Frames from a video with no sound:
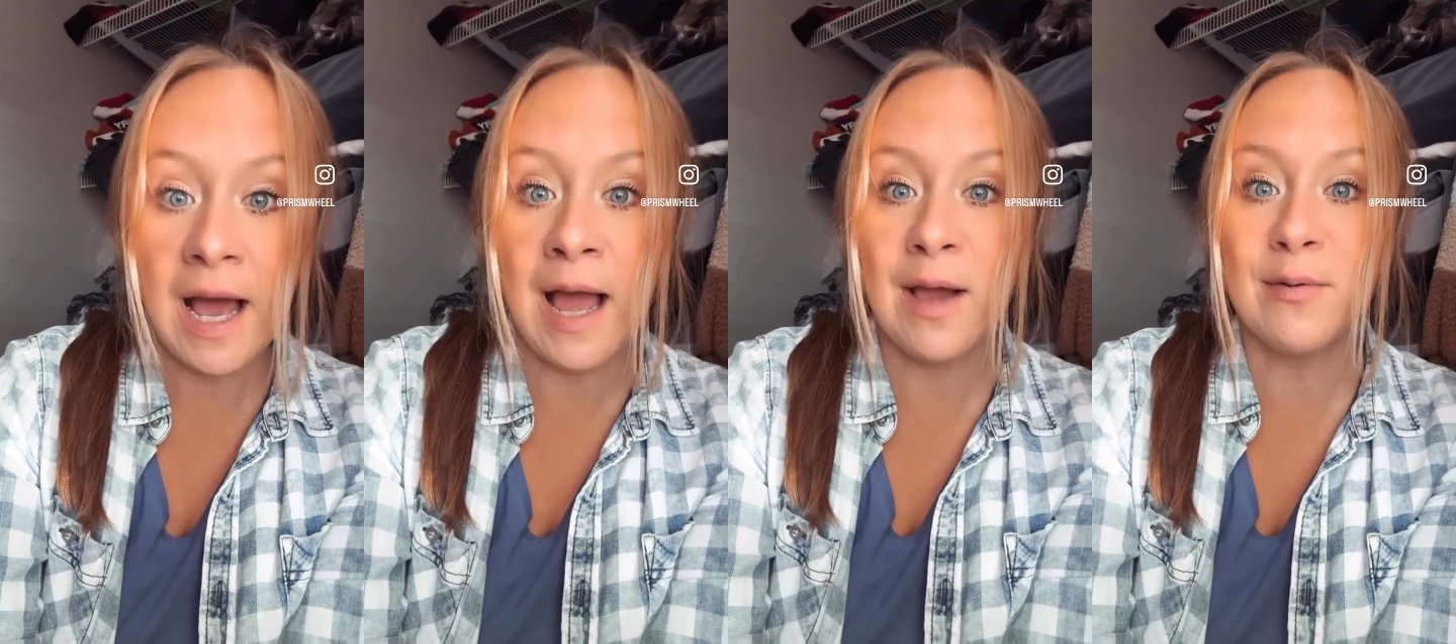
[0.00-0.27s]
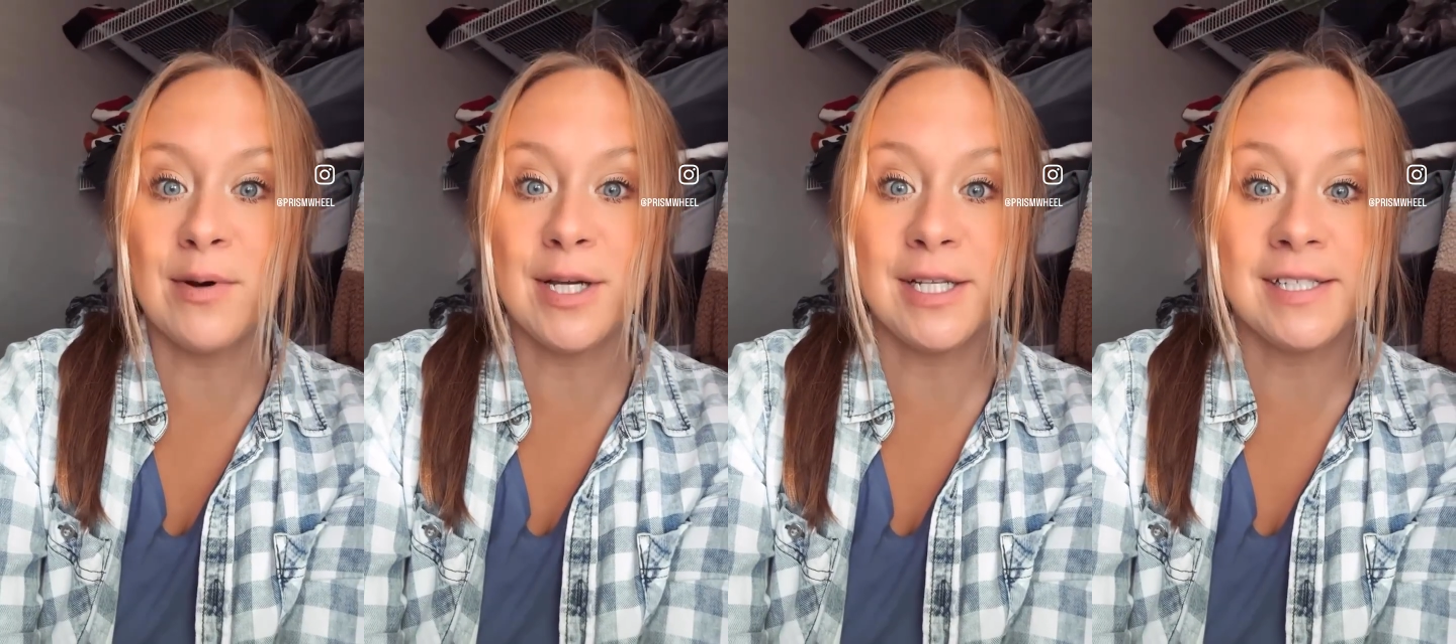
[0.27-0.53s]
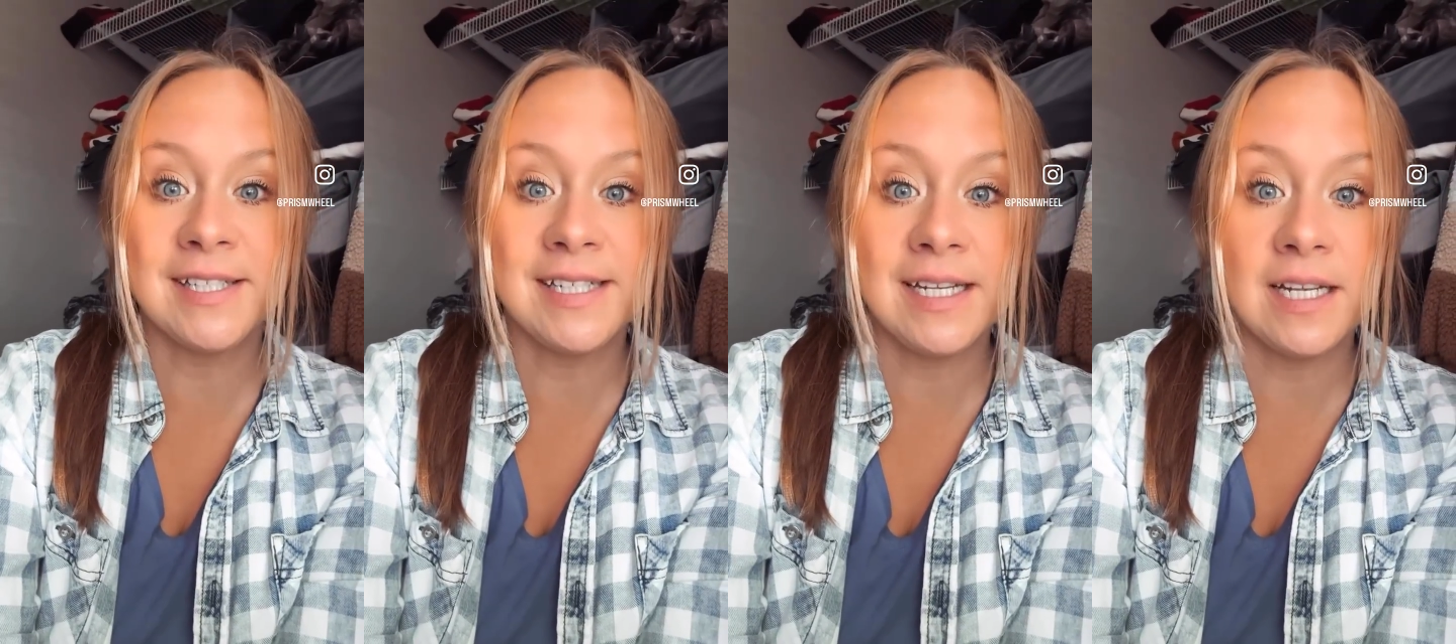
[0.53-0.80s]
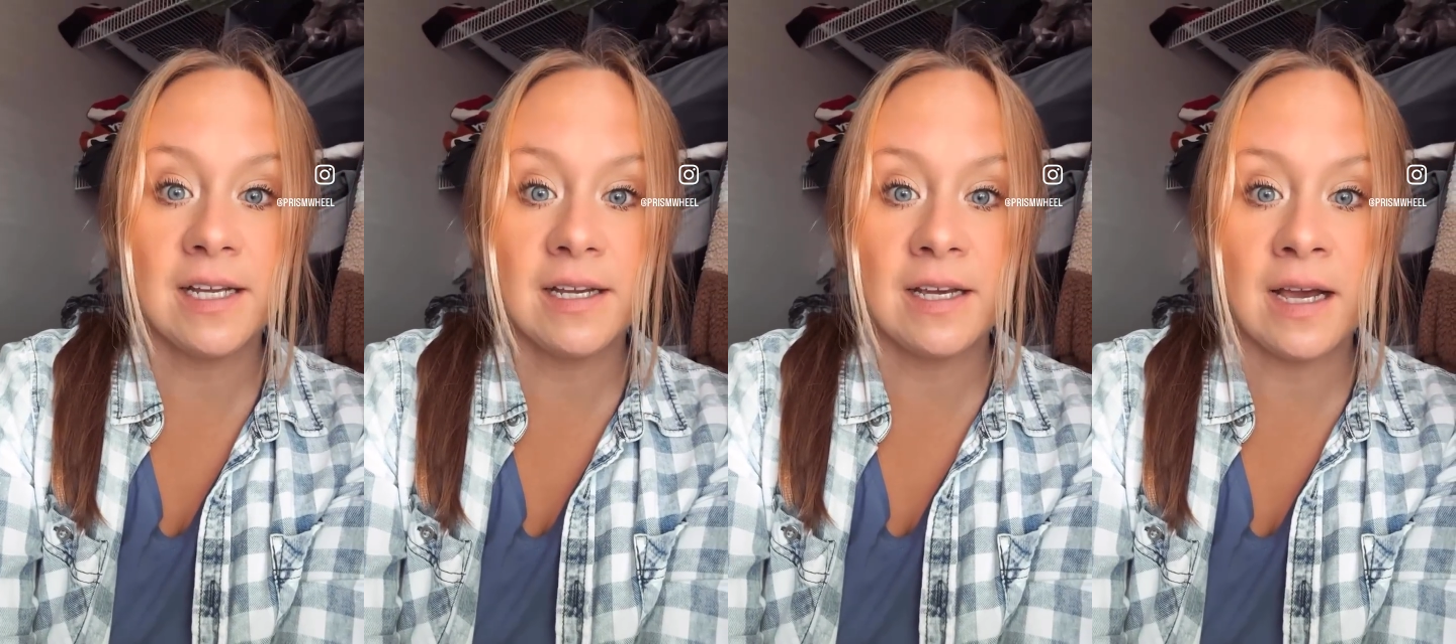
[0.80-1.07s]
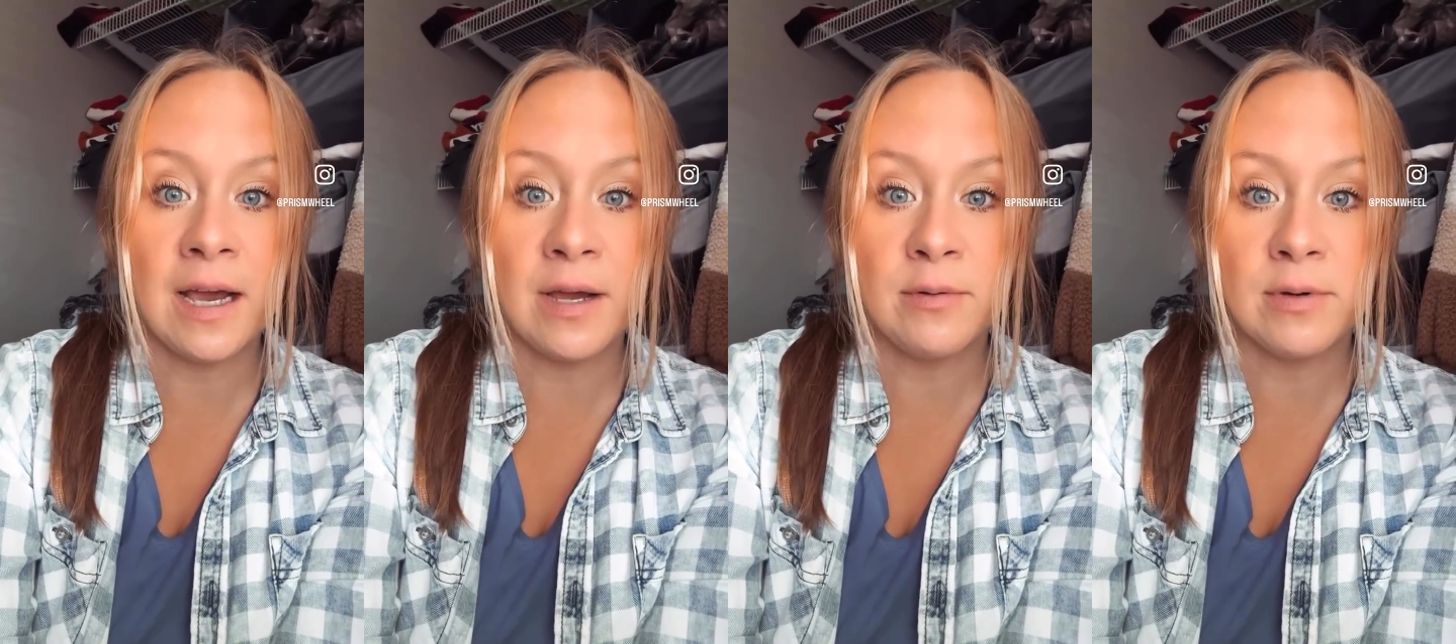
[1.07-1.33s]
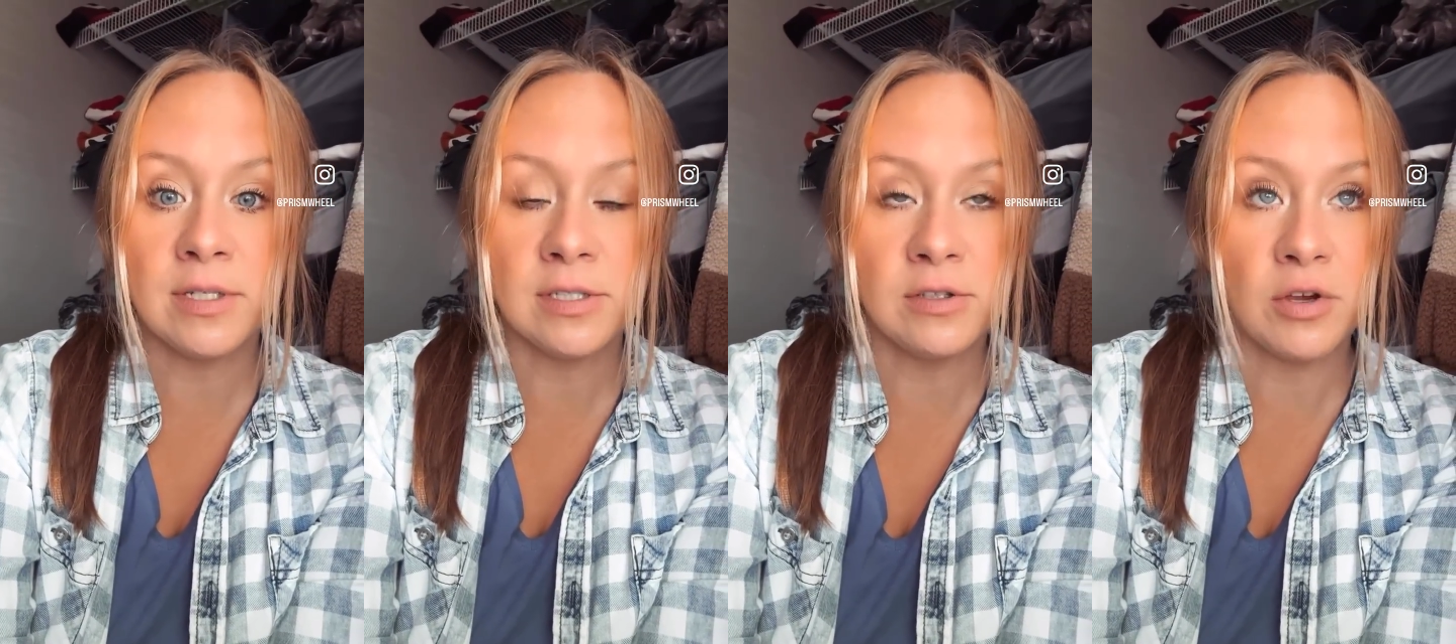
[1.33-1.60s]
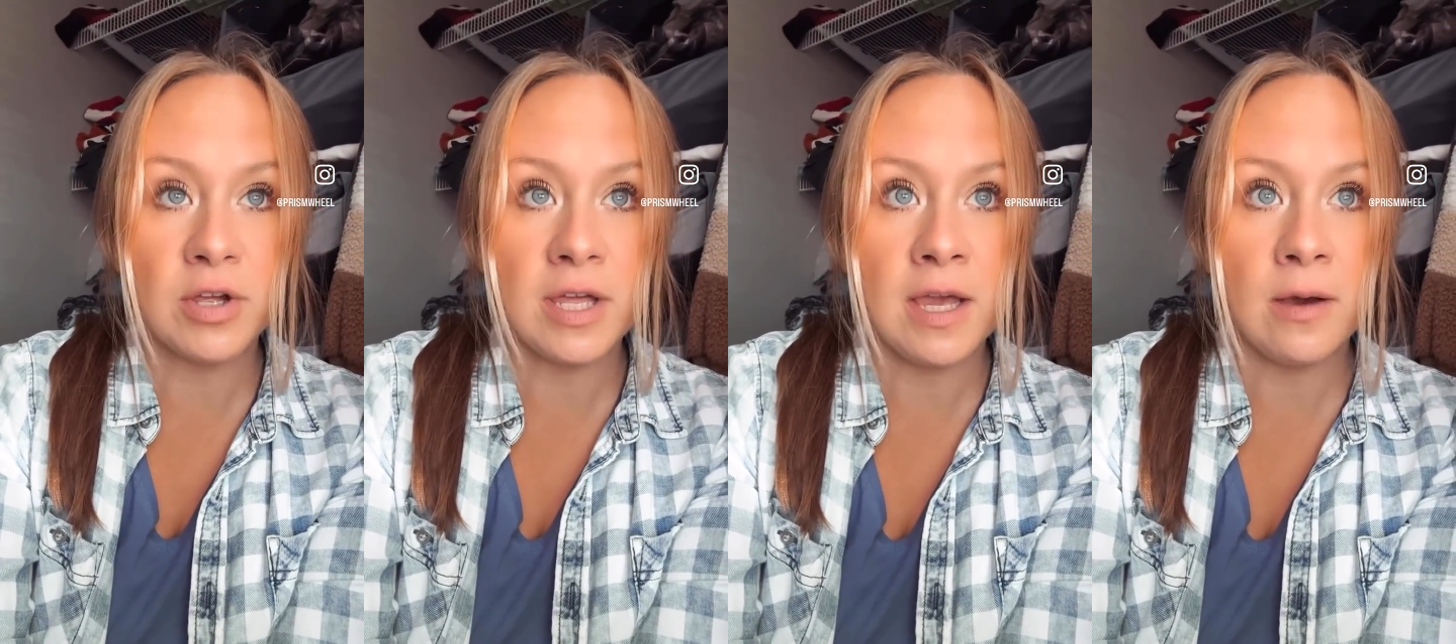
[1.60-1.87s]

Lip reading: I was looking